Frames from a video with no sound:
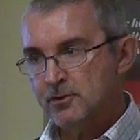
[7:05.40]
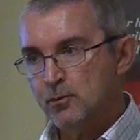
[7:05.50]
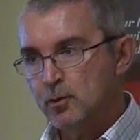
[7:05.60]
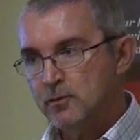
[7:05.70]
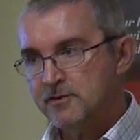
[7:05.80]
to the
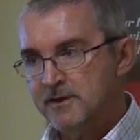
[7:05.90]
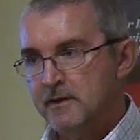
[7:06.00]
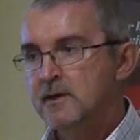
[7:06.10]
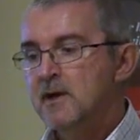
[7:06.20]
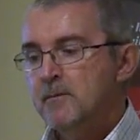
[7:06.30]

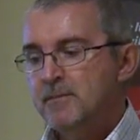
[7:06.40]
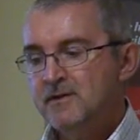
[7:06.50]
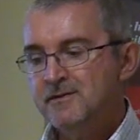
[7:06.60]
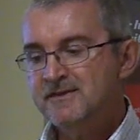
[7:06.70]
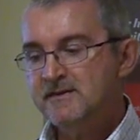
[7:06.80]
water,
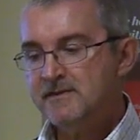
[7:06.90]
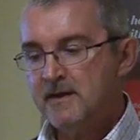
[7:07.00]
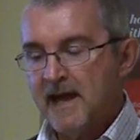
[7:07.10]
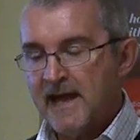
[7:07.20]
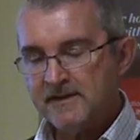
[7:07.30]
because it's
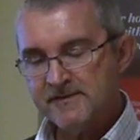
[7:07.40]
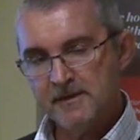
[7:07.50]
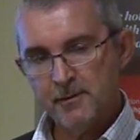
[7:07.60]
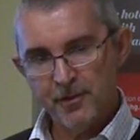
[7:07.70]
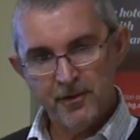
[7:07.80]
an
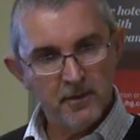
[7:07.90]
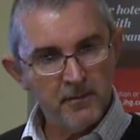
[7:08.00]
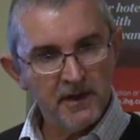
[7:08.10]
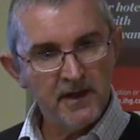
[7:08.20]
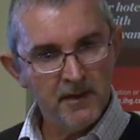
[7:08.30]

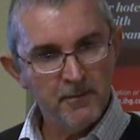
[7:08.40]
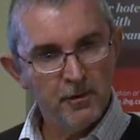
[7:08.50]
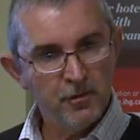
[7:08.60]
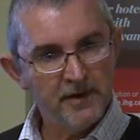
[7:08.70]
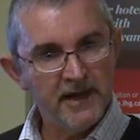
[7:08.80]
exothermic
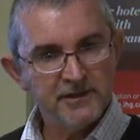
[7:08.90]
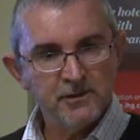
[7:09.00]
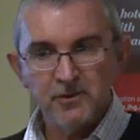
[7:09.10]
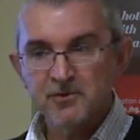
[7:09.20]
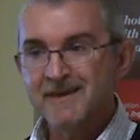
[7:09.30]
chemical
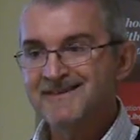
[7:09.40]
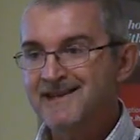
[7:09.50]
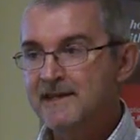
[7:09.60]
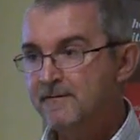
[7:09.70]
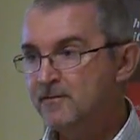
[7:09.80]
reaction, which means
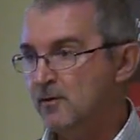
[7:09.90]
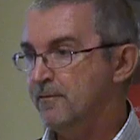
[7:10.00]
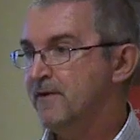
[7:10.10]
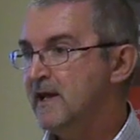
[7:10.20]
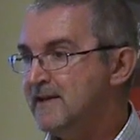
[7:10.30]
it gives
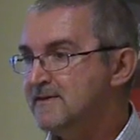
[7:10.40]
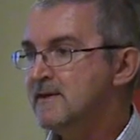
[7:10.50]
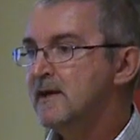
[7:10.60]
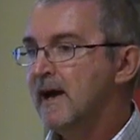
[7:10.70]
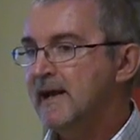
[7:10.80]
off heat
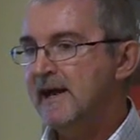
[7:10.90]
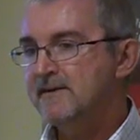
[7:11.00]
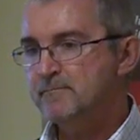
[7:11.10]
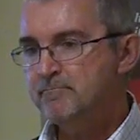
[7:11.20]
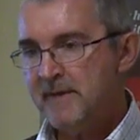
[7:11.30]
and it
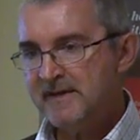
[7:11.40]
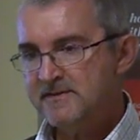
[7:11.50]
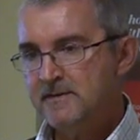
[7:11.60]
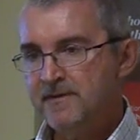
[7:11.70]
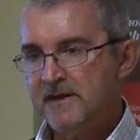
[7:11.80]
has
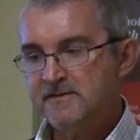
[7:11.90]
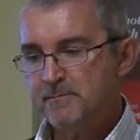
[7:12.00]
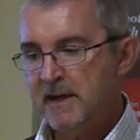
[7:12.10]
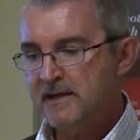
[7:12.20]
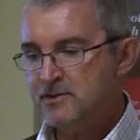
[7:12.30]
massive
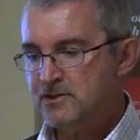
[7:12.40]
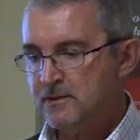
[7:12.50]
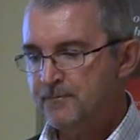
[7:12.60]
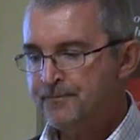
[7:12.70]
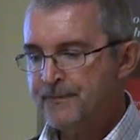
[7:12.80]

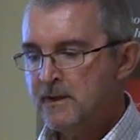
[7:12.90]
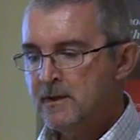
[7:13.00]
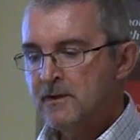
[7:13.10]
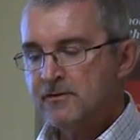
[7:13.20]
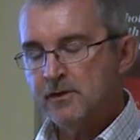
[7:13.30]
expansion.
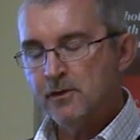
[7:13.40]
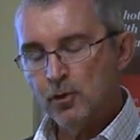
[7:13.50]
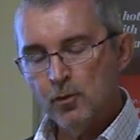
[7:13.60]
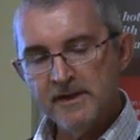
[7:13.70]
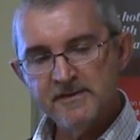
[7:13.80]
So you
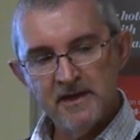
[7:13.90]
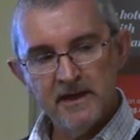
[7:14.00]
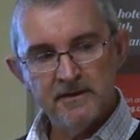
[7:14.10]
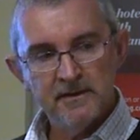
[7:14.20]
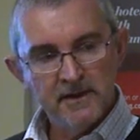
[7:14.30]
always
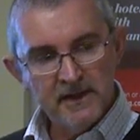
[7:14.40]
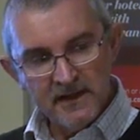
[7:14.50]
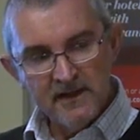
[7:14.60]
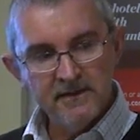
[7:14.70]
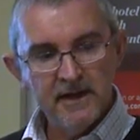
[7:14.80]
add it in